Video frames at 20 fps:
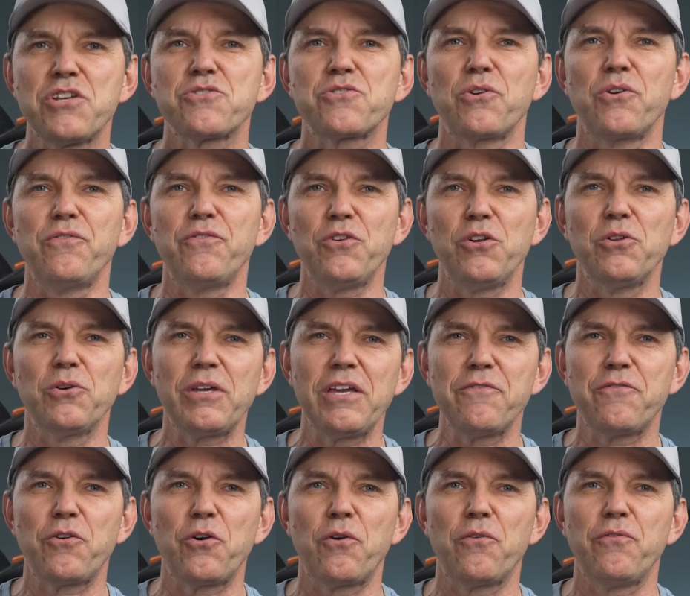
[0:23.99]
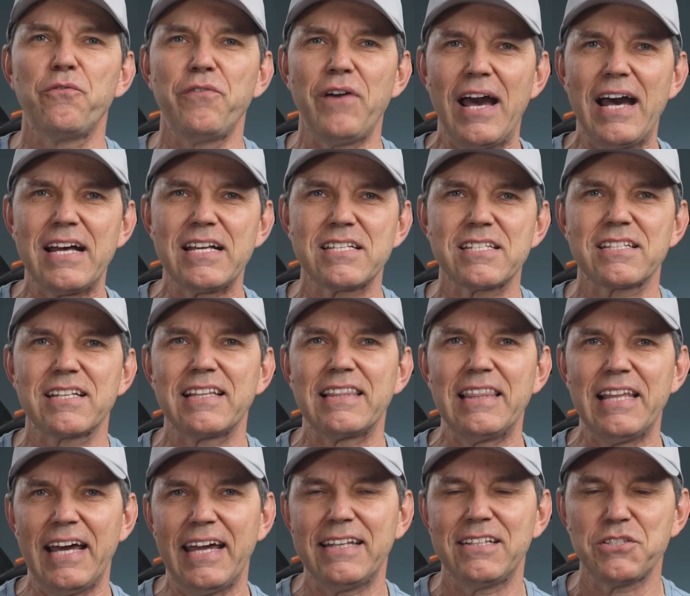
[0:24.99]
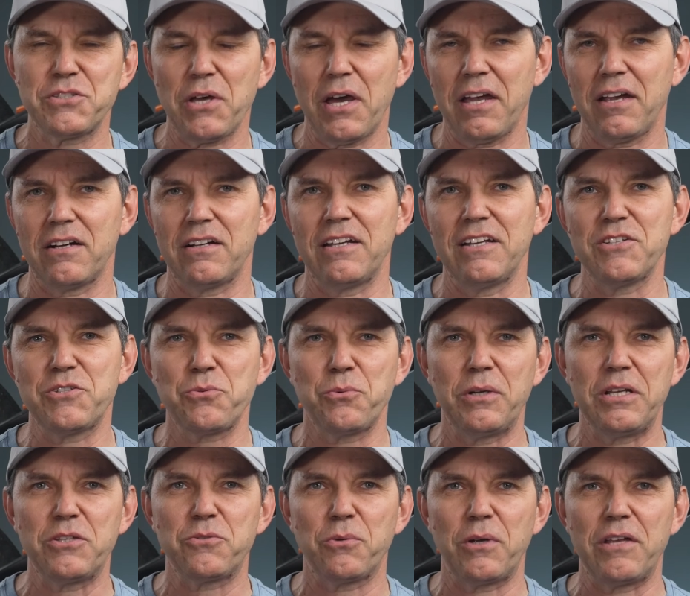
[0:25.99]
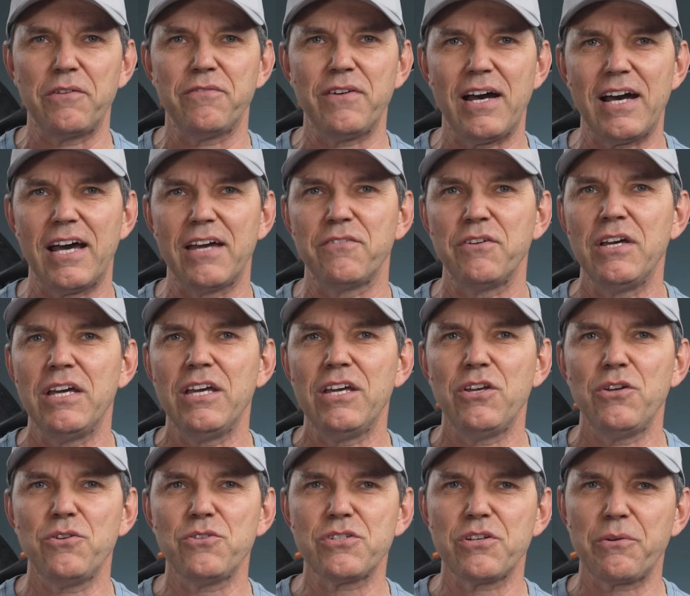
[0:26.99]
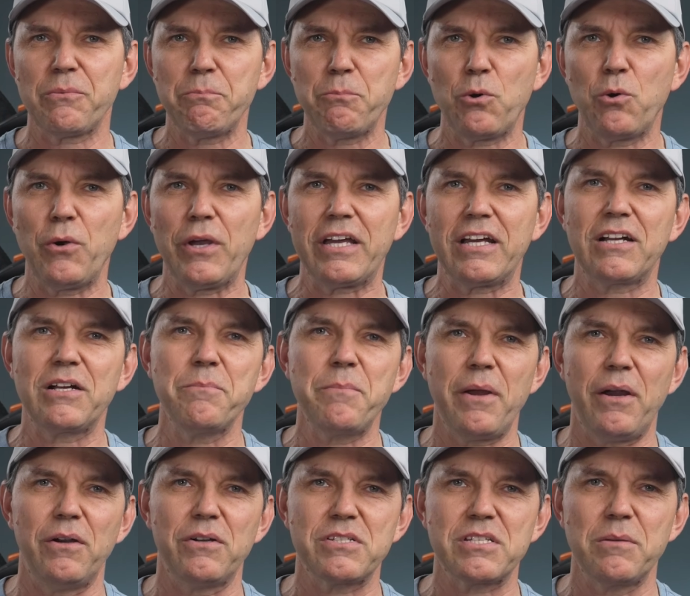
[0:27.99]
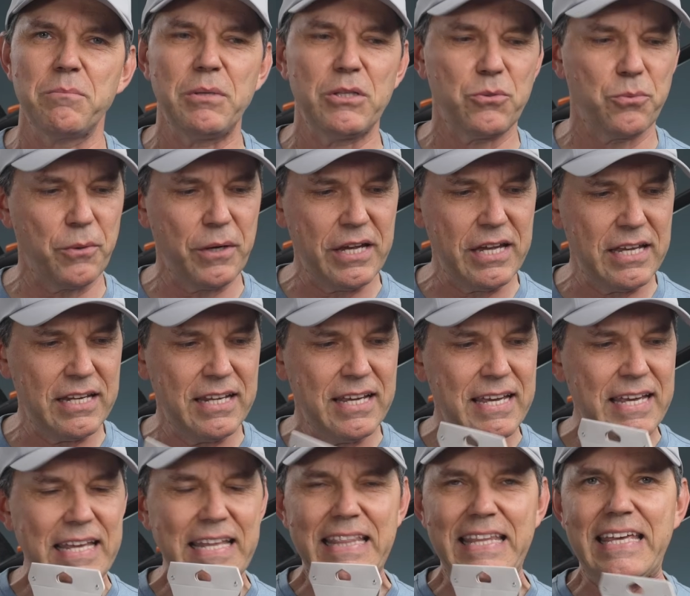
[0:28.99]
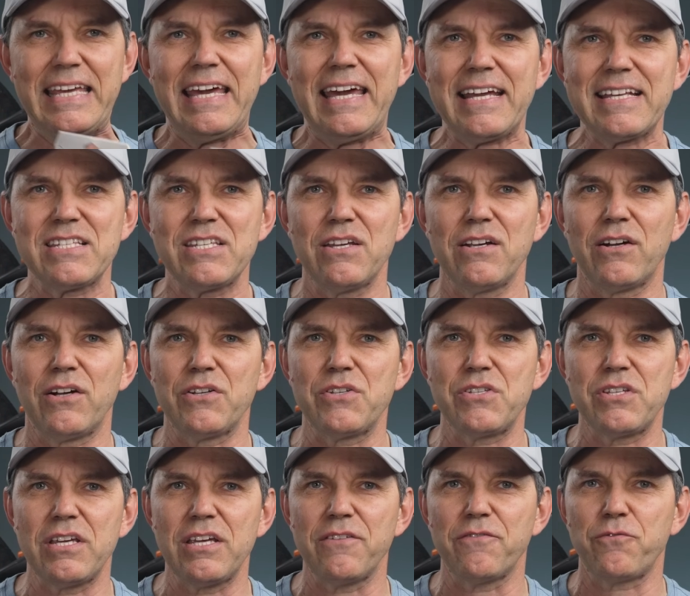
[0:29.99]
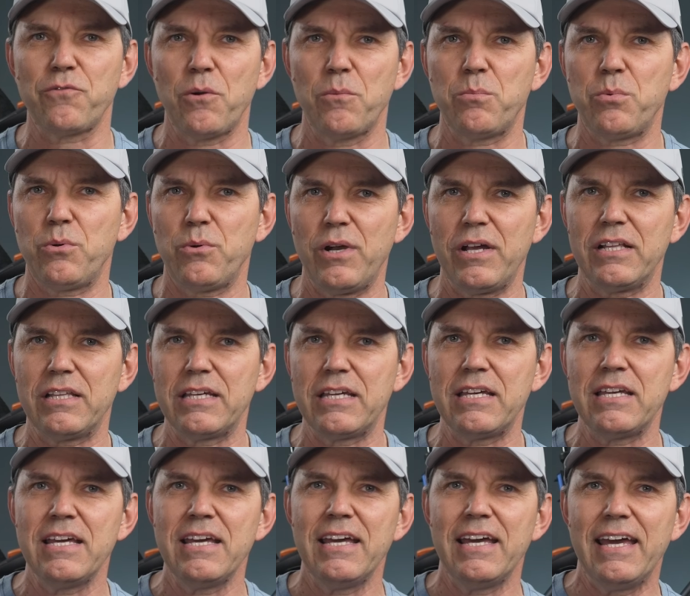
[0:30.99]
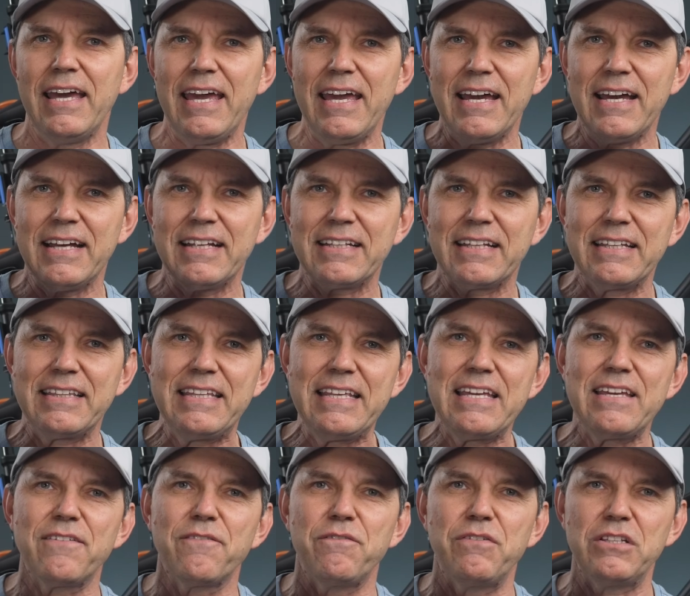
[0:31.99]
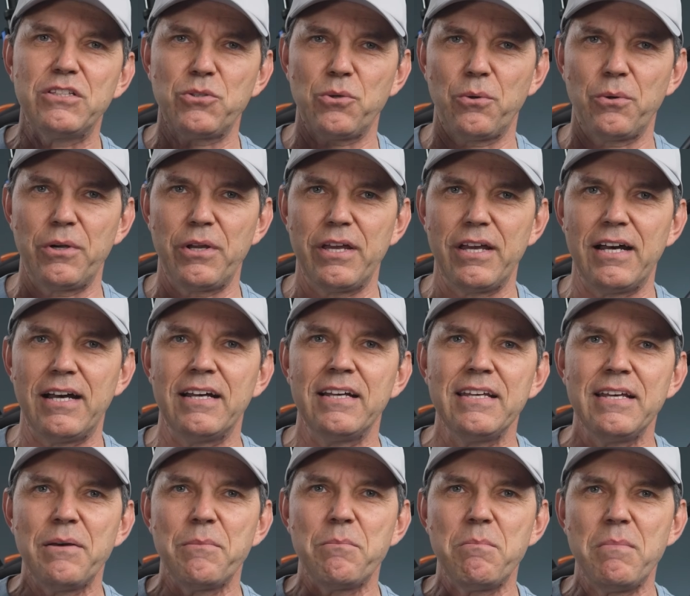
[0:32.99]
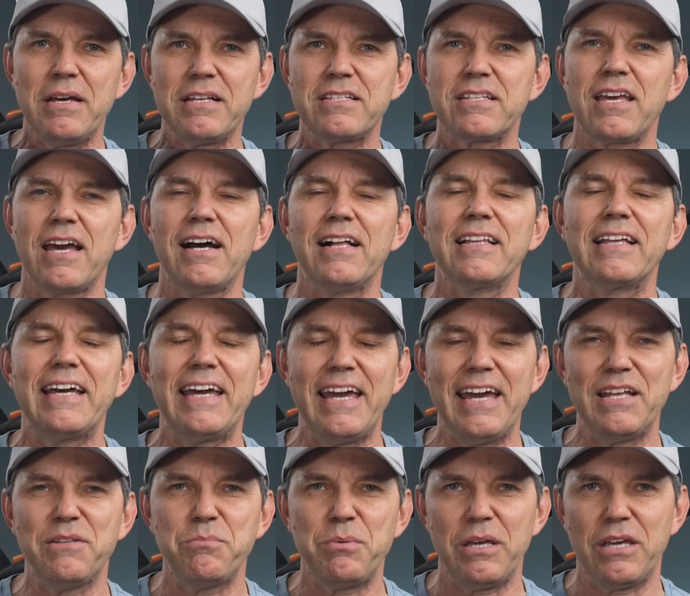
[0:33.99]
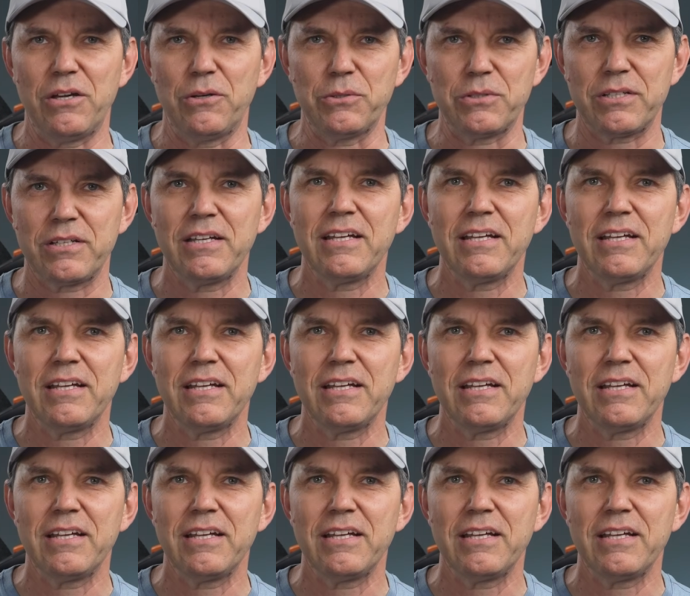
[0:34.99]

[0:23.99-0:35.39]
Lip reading: So if you're looking for a fast, light tire in 2025, here's a quick comparison between the XC RC from Pirelli and the Vittoria, Mezcal, and Peyote.